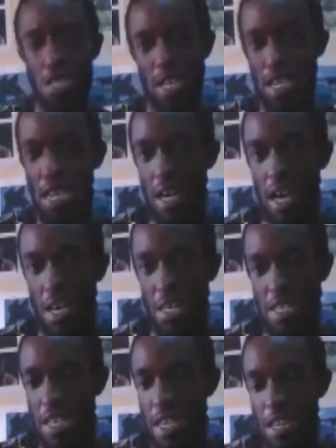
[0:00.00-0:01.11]
that I can
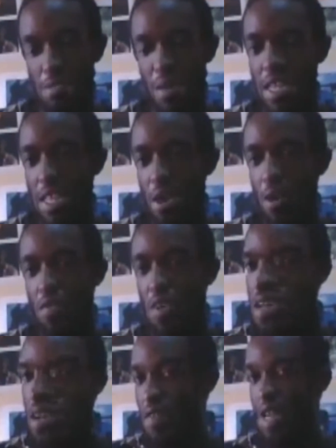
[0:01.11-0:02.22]
actually get myself,
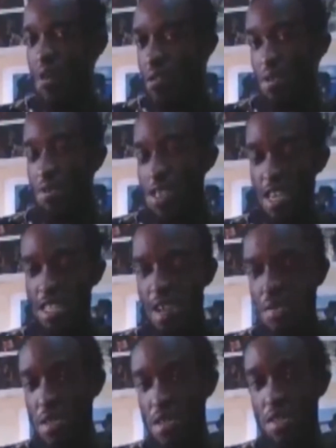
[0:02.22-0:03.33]
then I'll not use their
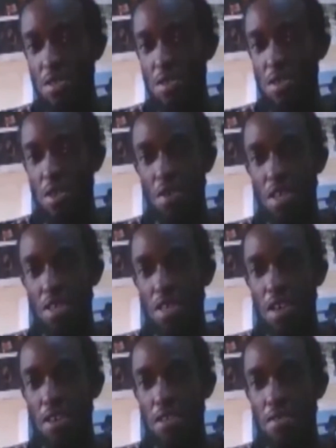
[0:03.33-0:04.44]
services. You
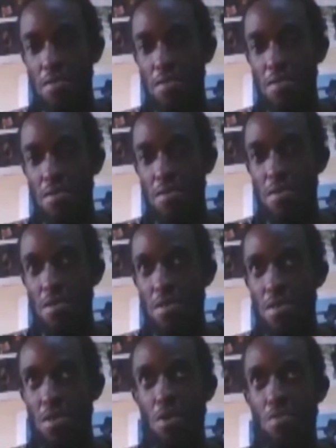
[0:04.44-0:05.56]
understand?
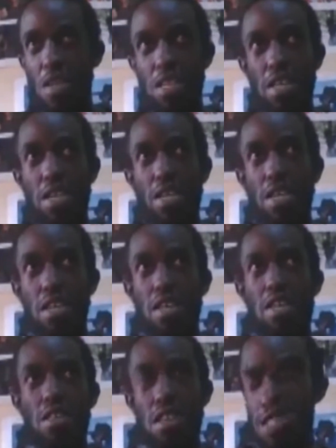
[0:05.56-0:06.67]
So basically,
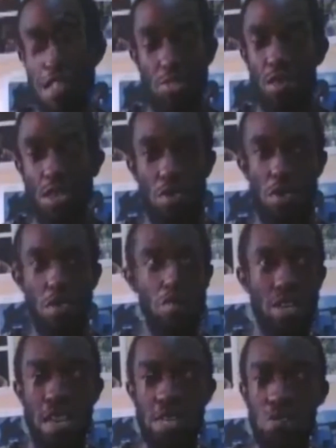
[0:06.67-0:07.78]
that's what Hollywood
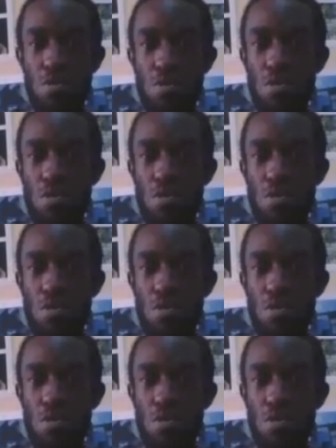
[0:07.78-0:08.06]
does also.